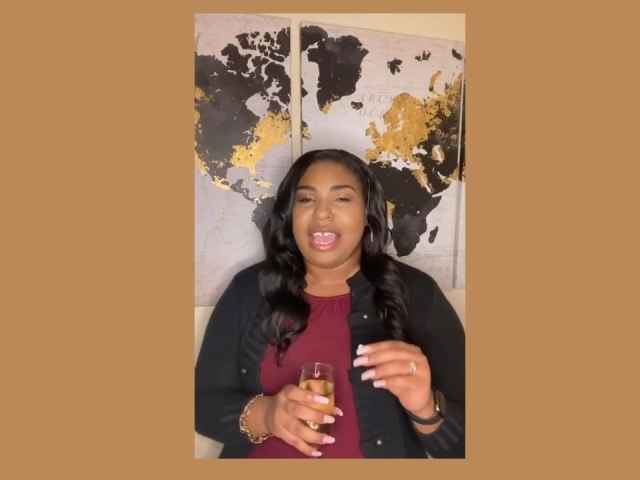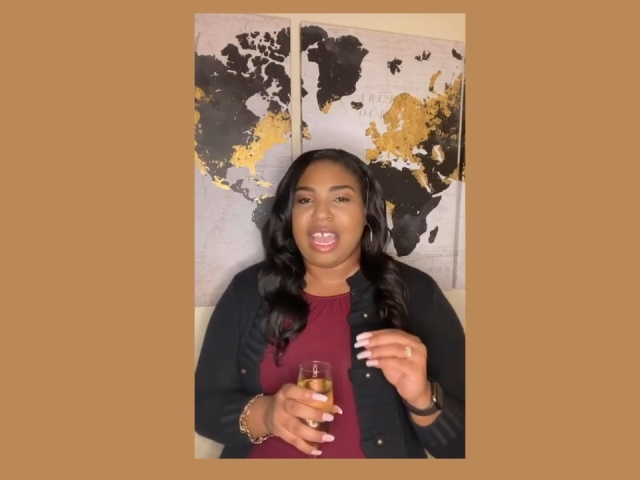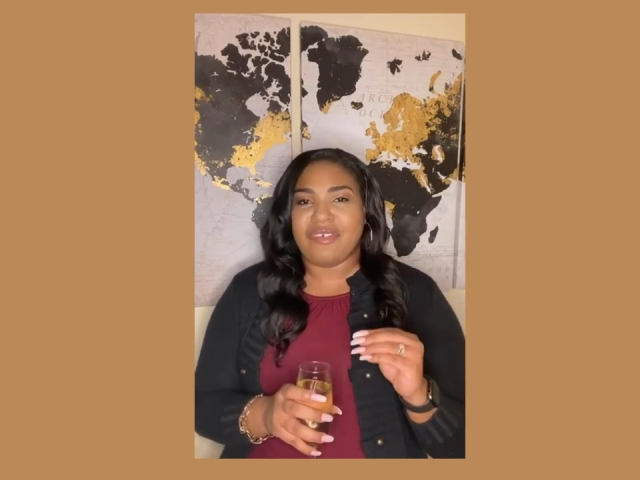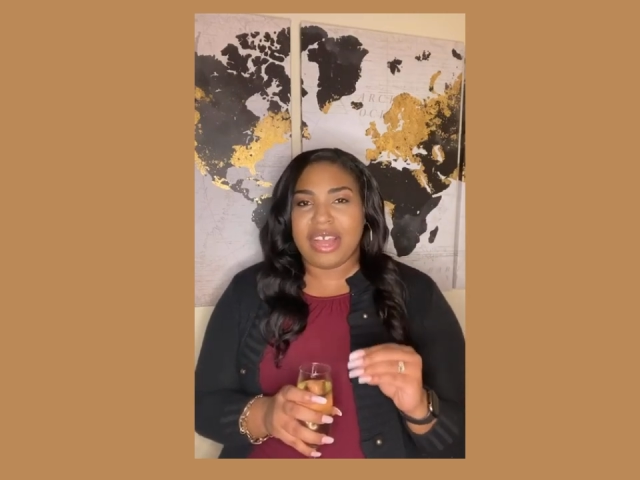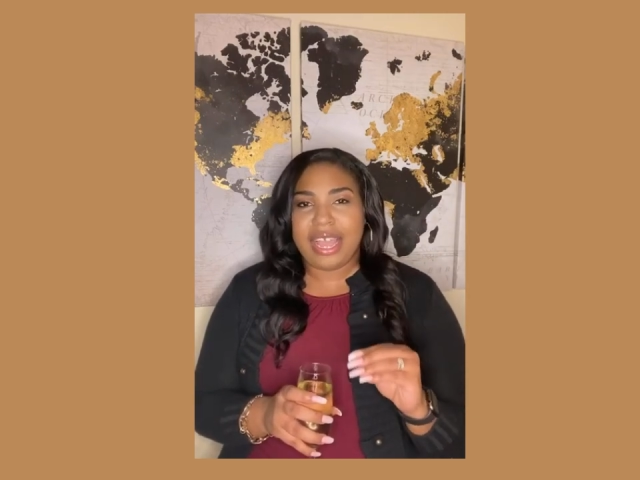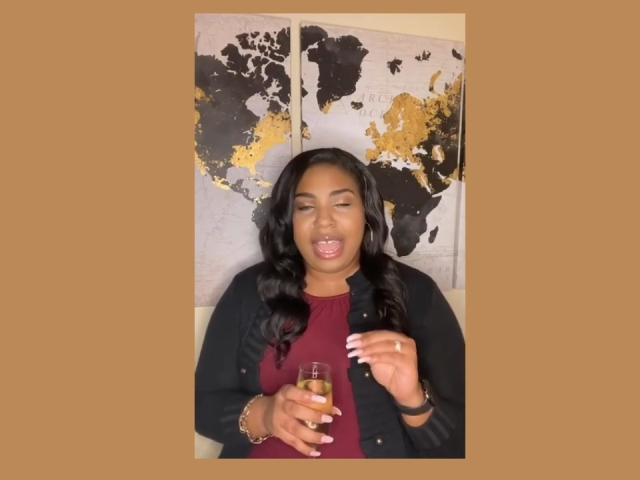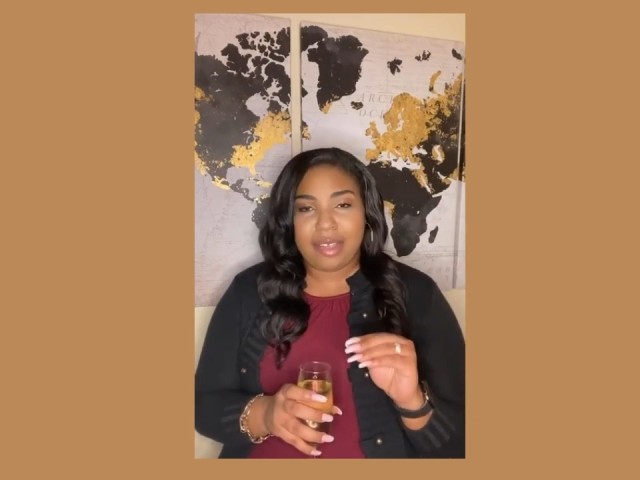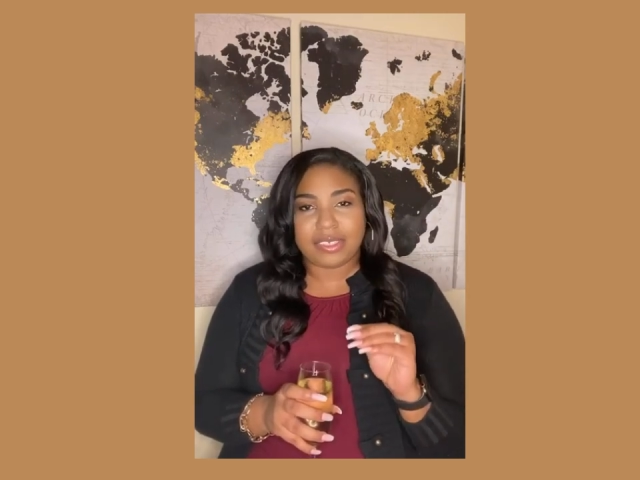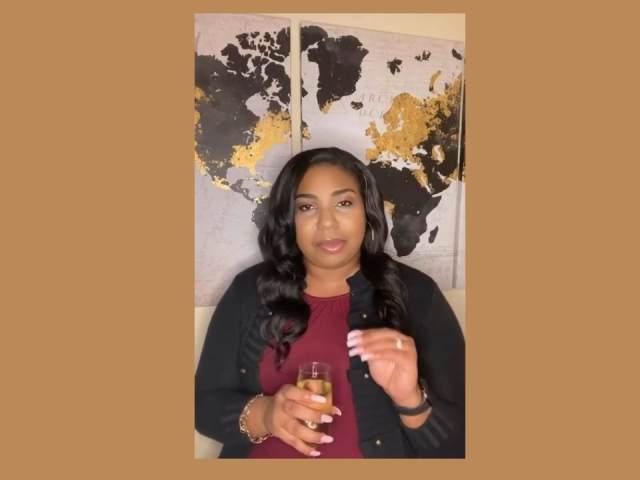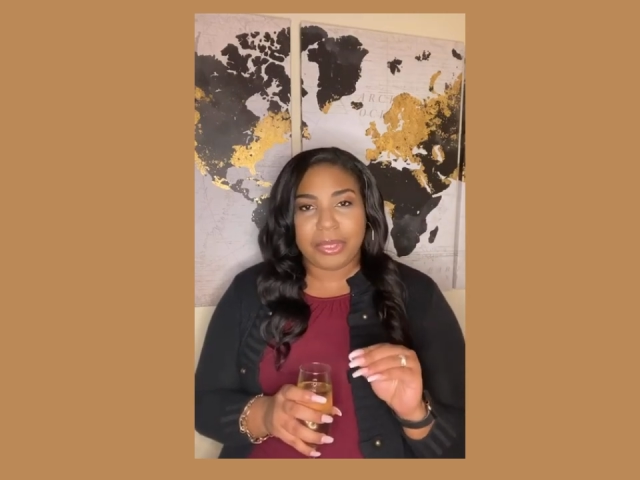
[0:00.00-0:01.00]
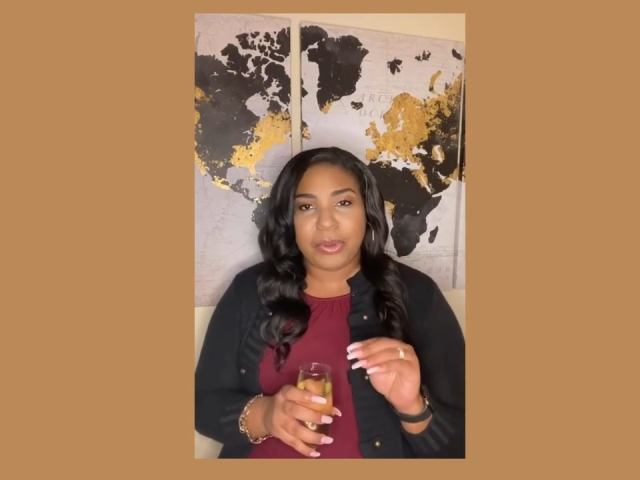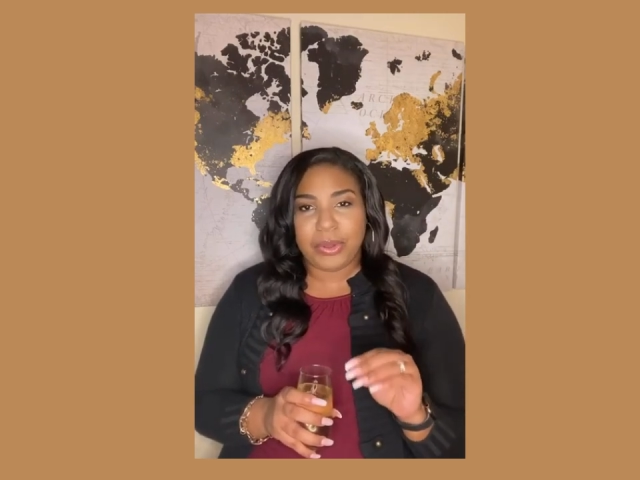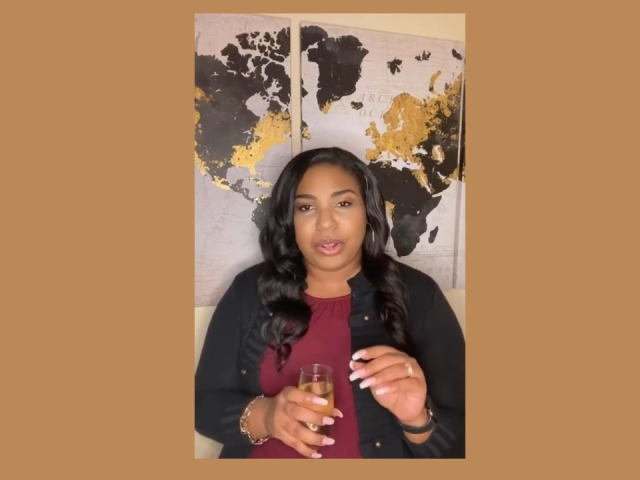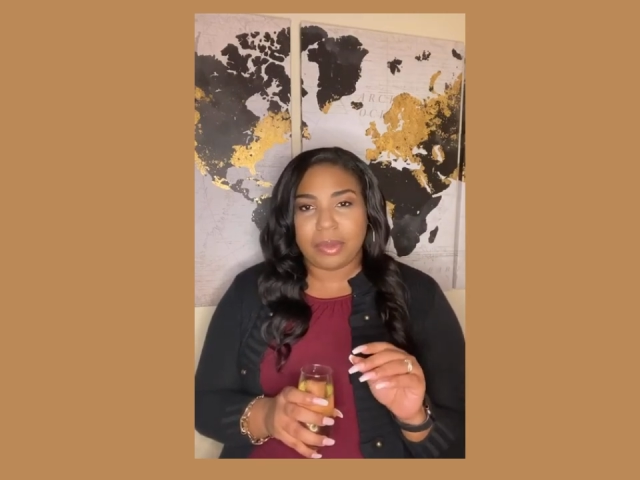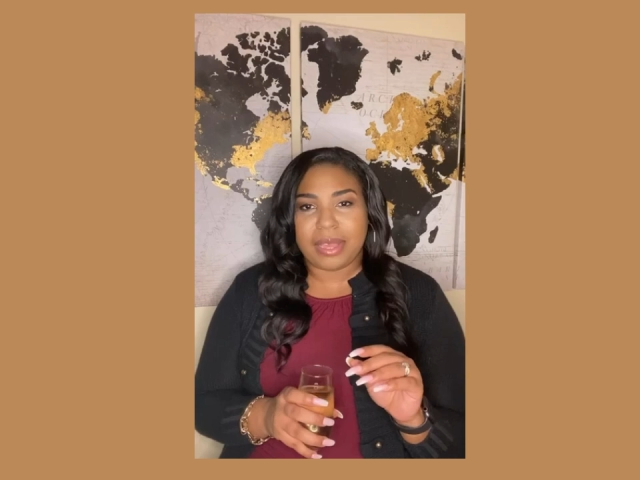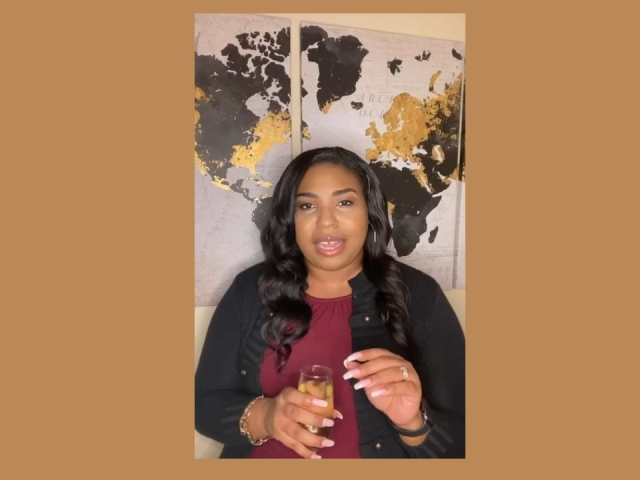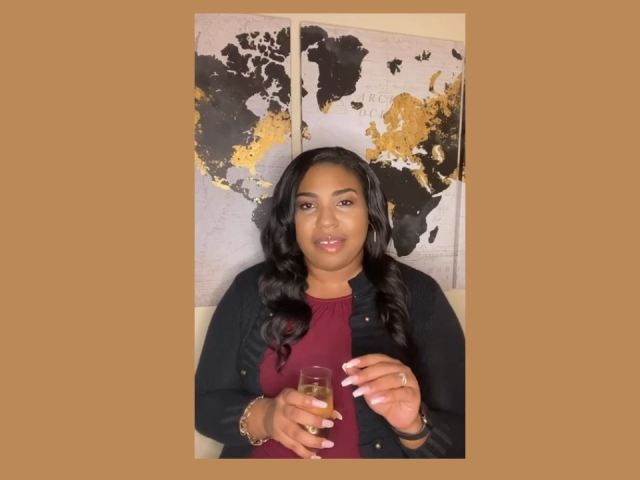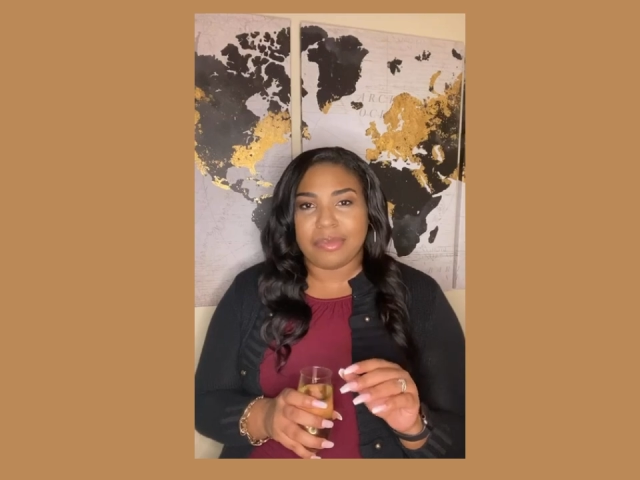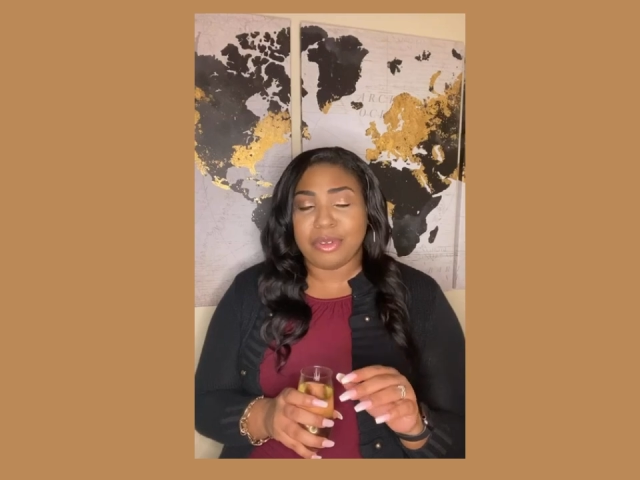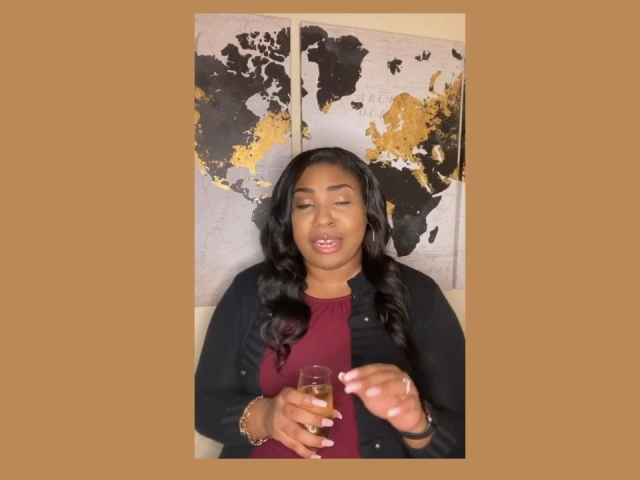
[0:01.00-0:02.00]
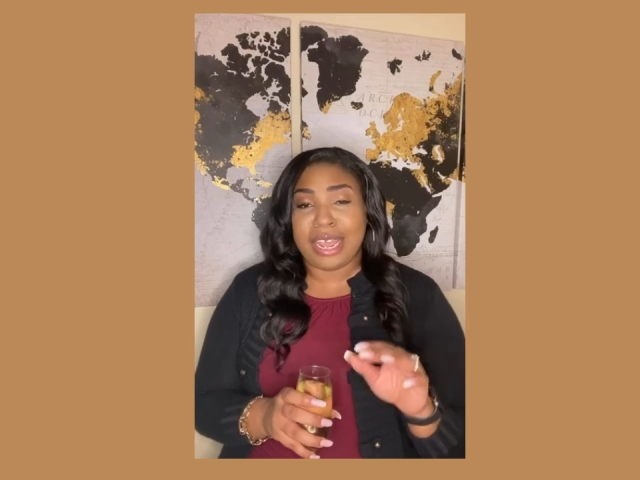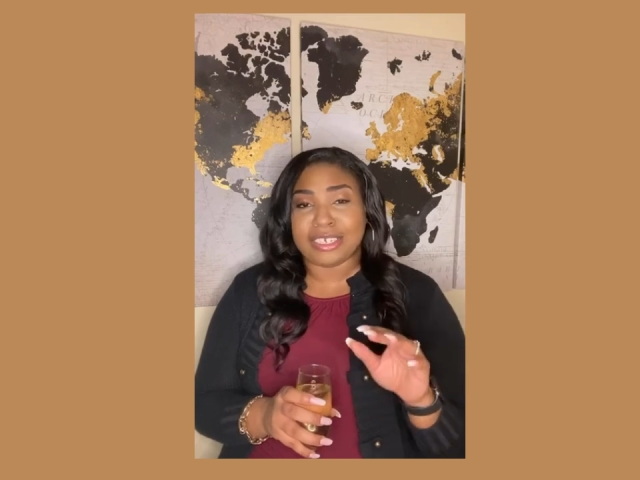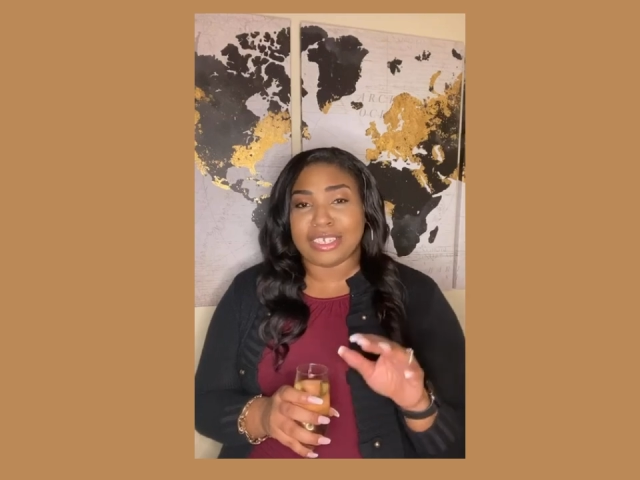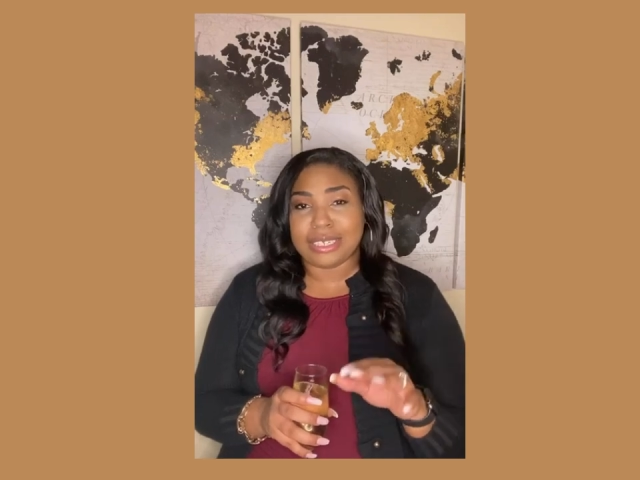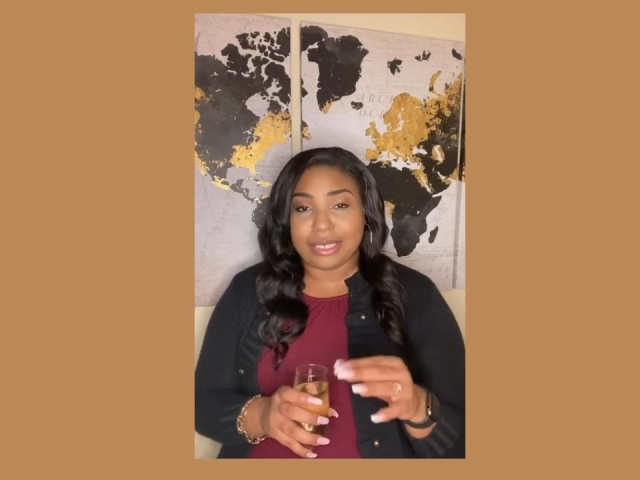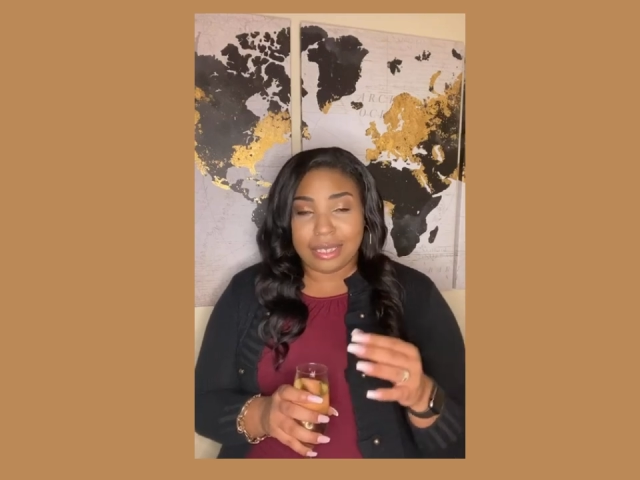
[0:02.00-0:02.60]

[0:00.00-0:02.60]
if I have something going on in my life, I'm going to actually